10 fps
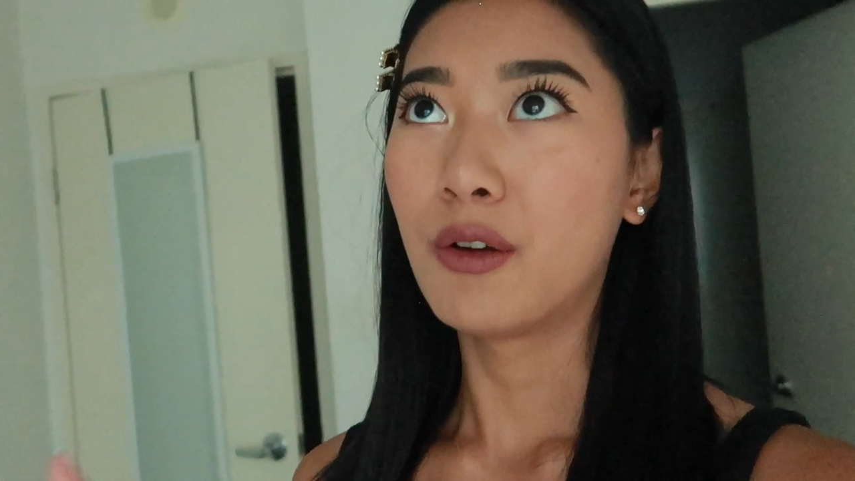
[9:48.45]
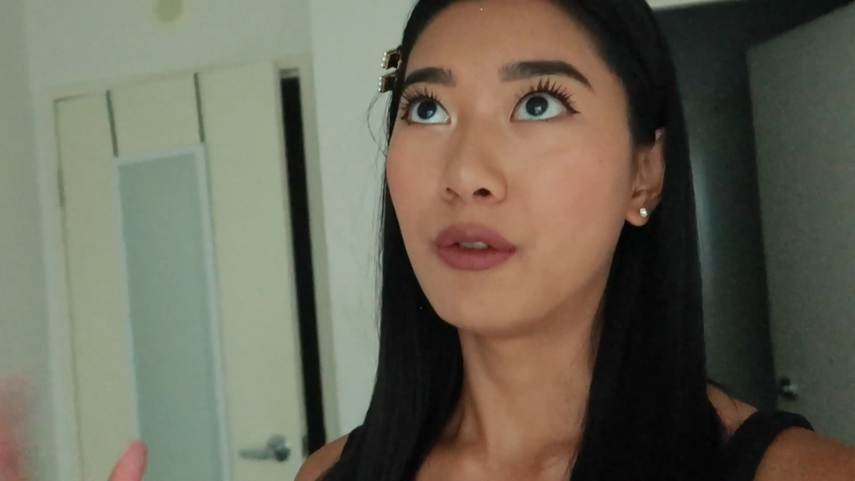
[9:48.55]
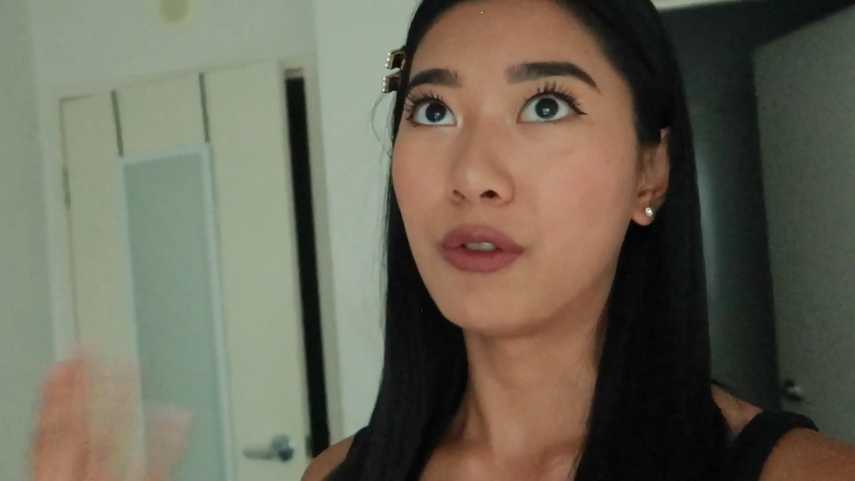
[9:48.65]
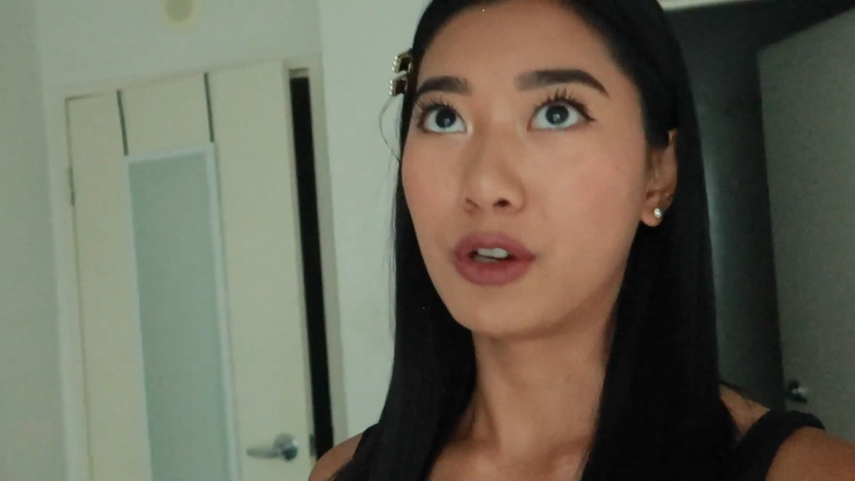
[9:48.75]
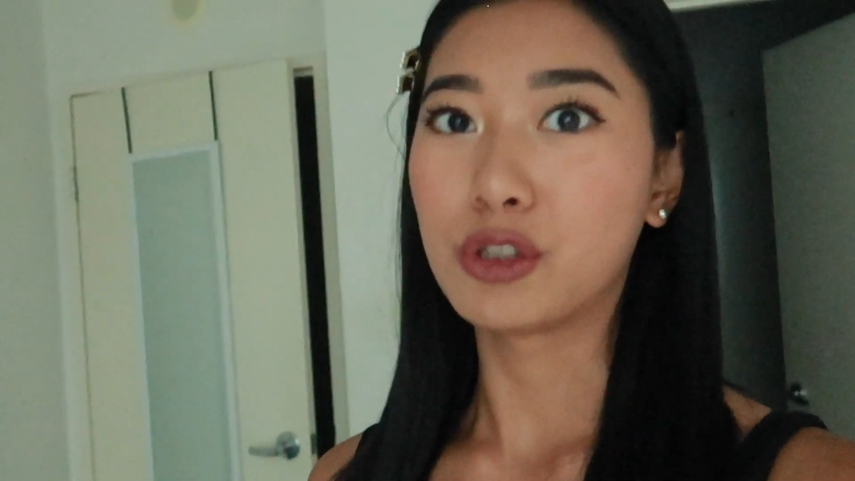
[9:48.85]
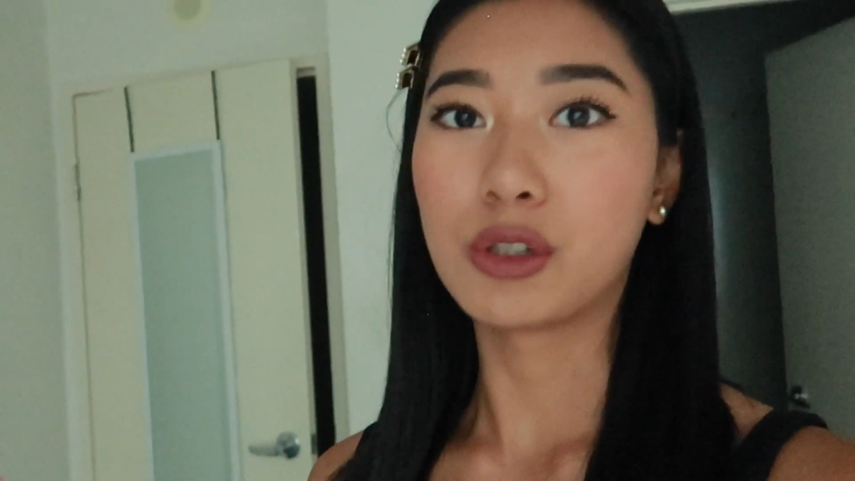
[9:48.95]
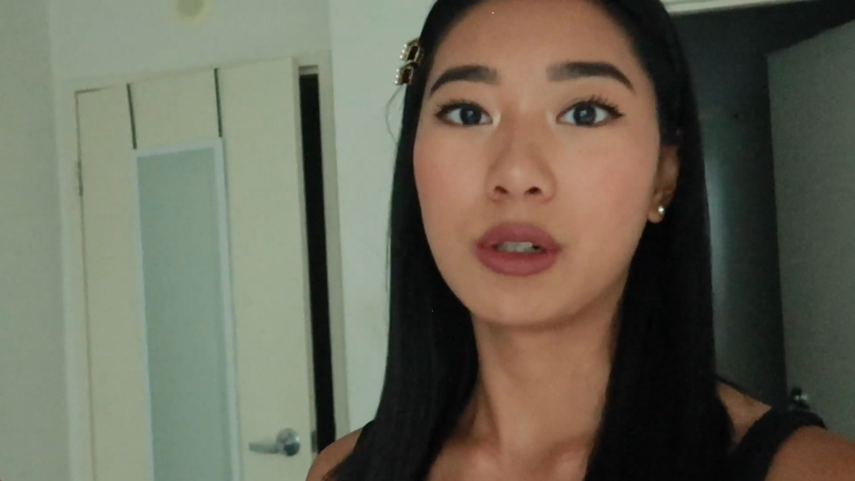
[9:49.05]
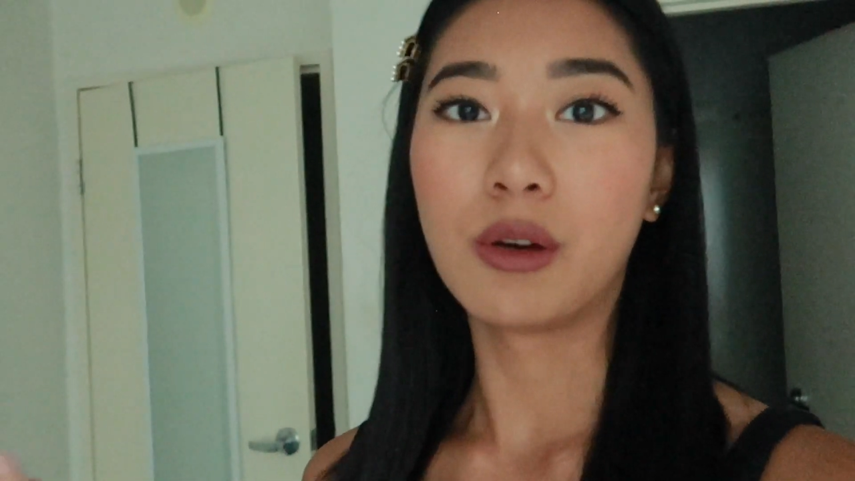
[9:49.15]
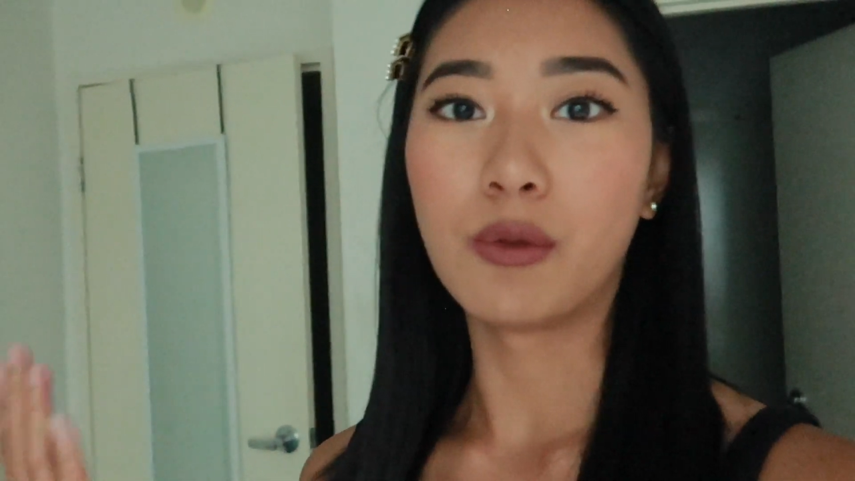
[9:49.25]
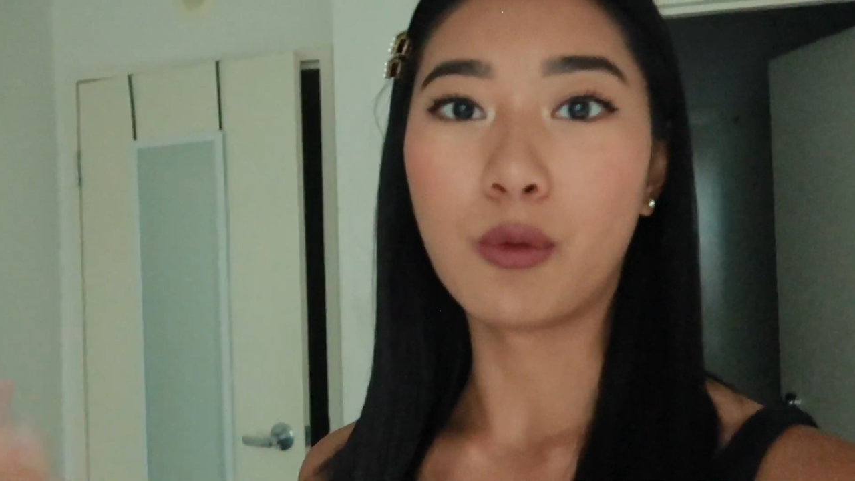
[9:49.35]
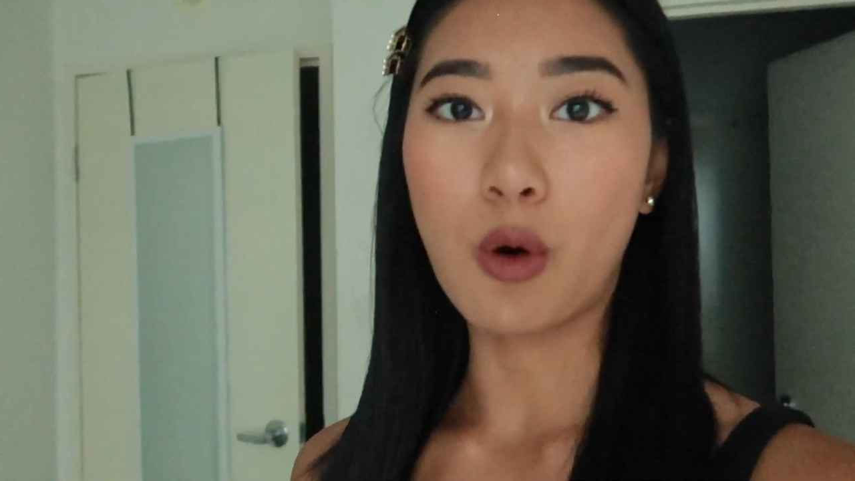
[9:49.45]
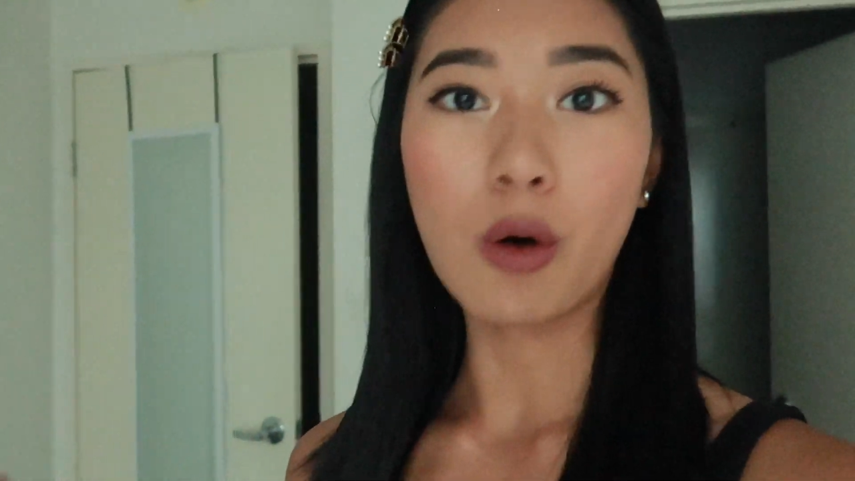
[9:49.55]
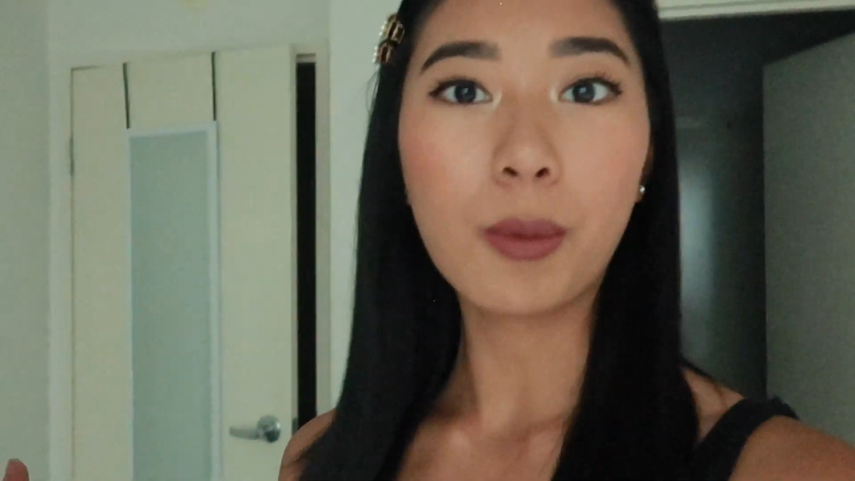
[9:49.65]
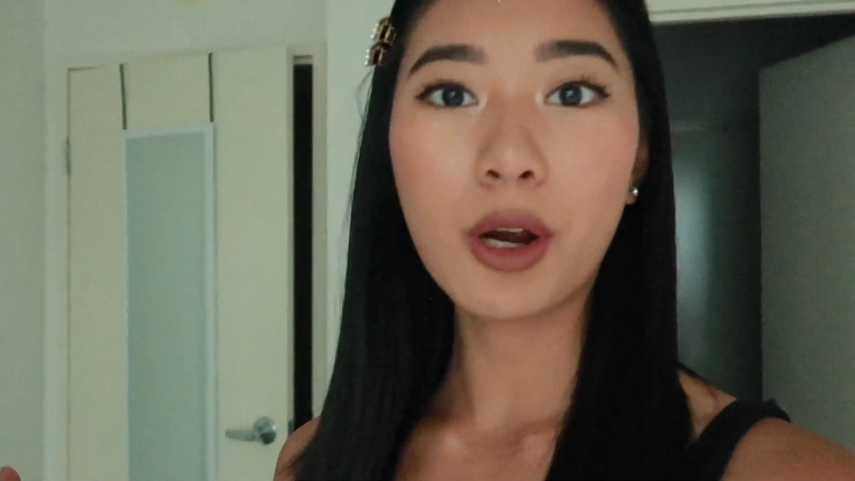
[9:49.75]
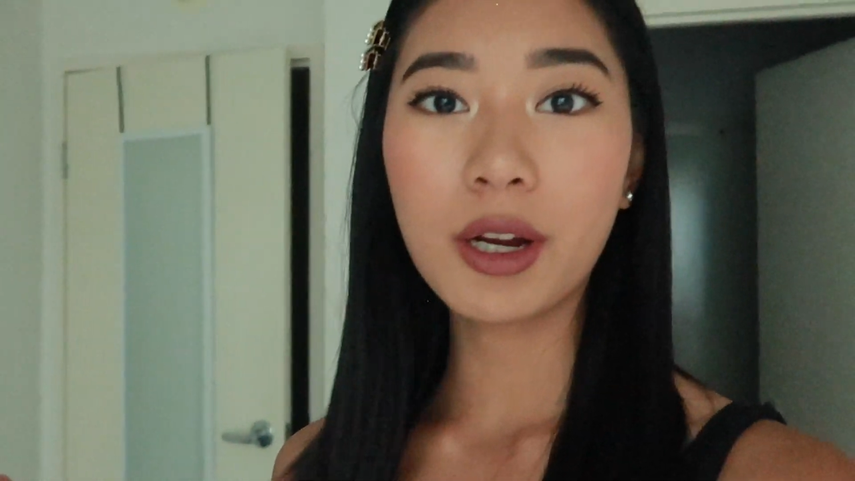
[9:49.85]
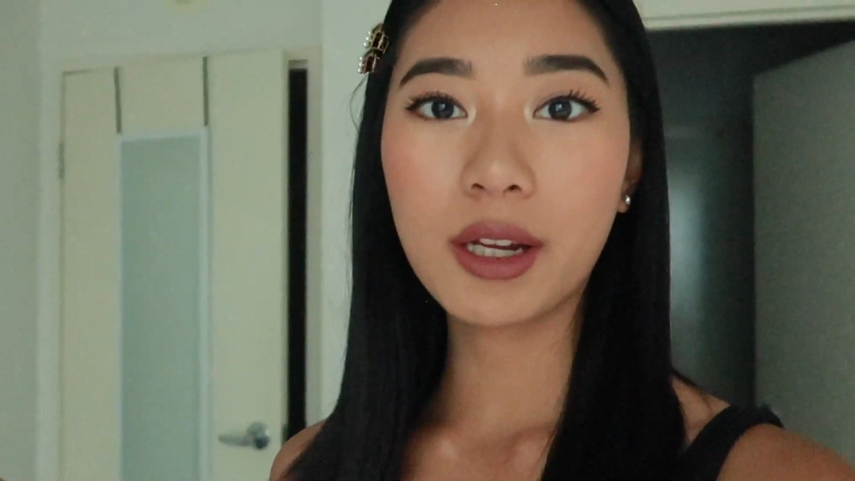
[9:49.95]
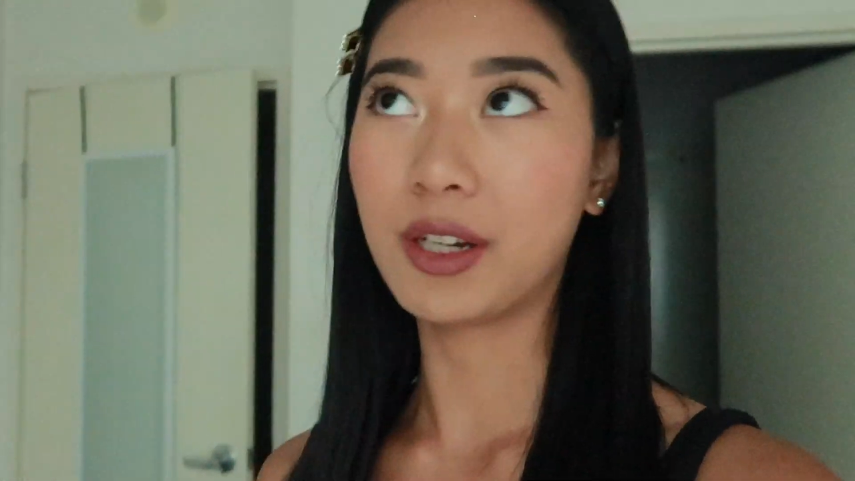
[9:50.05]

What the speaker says: version of Walmart